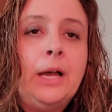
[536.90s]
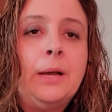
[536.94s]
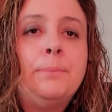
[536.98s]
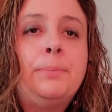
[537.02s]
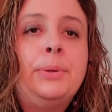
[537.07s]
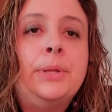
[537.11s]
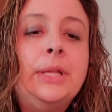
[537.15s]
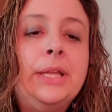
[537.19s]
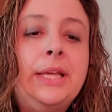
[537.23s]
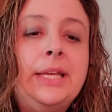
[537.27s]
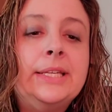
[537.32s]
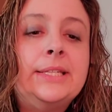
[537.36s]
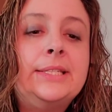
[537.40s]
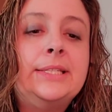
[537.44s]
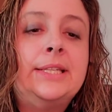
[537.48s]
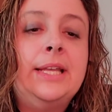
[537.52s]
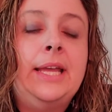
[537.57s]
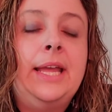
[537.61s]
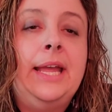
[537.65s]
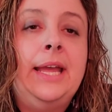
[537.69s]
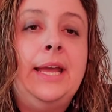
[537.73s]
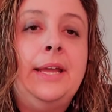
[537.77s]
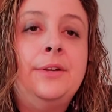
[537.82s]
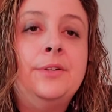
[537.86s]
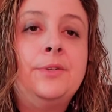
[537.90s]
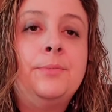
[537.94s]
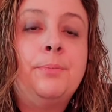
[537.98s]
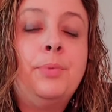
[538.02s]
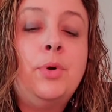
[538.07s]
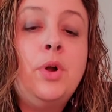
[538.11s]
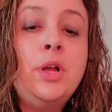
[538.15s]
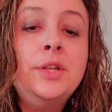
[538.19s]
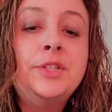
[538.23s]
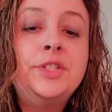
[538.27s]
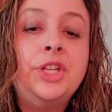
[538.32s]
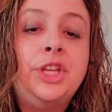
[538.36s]
police and
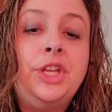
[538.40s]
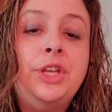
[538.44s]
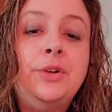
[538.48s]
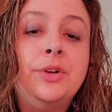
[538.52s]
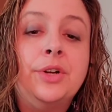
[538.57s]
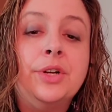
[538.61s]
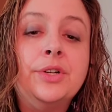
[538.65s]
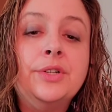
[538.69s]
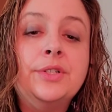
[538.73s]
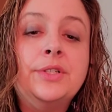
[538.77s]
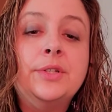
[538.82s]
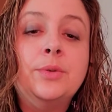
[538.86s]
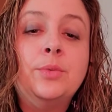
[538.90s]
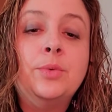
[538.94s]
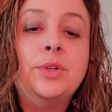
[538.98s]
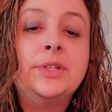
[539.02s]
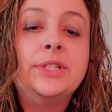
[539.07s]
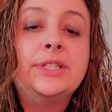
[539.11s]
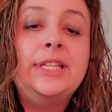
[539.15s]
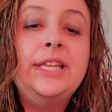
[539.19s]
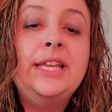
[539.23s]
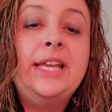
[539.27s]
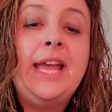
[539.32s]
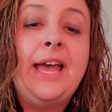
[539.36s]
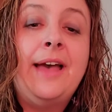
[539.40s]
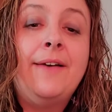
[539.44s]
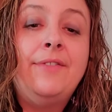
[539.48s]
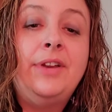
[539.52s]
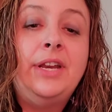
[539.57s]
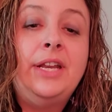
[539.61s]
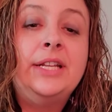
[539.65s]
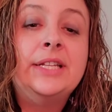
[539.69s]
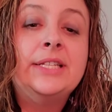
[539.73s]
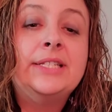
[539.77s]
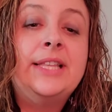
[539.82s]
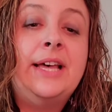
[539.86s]
prosecutors will seek
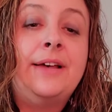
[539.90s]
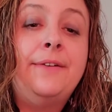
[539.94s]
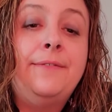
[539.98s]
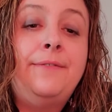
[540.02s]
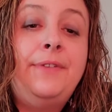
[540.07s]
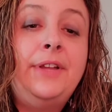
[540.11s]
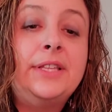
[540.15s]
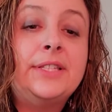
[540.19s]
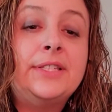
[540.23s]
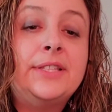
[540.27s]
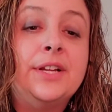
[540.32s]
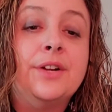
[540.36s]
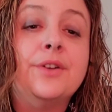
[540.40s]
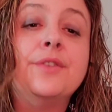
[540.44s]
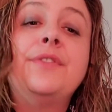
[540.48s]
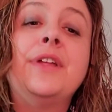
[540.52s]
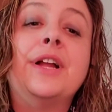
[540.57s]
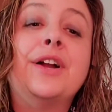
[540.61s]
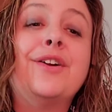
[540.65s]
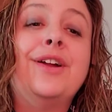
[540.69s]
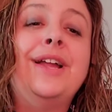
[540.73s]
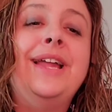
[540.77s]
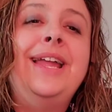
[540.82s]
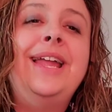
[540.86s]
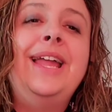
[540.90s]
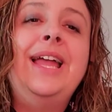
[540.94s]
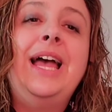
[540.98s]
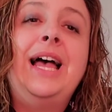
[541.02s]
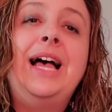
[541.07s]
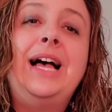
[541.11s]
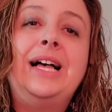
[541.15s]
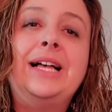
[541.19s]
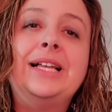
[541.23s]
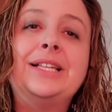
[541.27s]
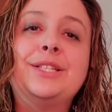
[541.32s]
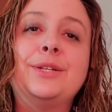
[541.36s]
evidence that fits their theory,
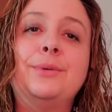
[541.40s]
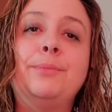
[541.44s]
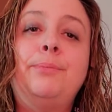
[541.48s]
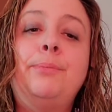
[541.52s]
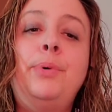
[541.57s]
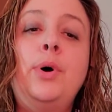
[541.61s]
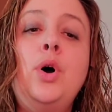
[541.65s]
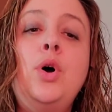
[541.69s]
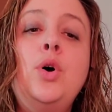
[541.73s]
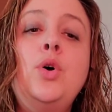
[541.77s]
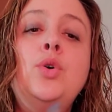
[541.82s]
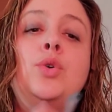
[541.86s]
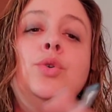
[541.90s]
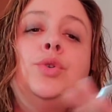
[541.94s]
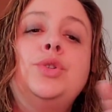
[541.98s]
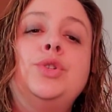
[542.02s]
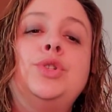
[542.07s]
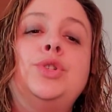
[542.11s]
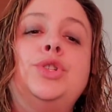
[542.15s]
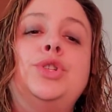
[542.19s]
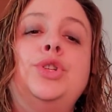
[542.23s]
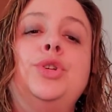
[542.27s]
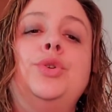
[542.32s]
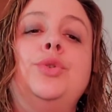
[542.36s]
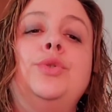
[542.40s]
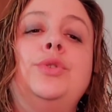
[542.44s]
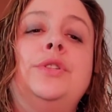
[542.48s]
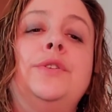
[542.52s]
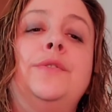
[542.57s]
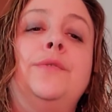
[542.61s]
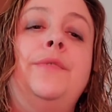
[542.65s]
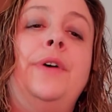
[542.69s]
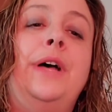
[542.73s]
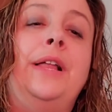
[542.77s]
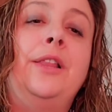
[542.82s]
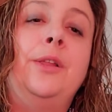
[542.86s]
as opposed to
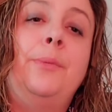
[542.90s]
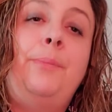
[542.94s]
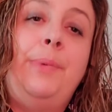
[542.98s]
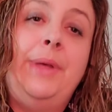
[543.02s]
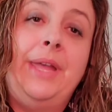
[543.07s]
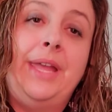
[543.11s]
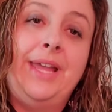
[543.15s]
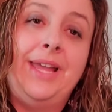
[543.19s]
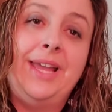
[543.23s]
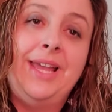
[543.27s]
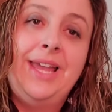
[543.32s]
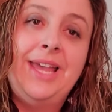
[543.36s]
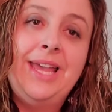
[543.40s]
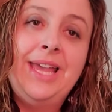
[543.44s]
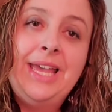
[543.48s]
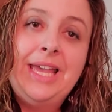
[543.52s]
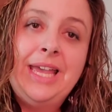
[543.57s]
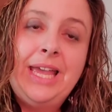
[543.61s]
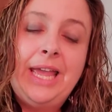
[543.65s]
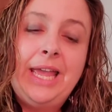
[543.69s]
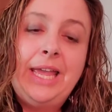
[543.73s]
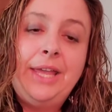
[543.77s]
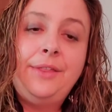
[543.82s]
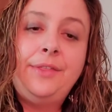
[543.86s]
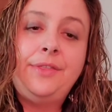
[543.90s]
developing a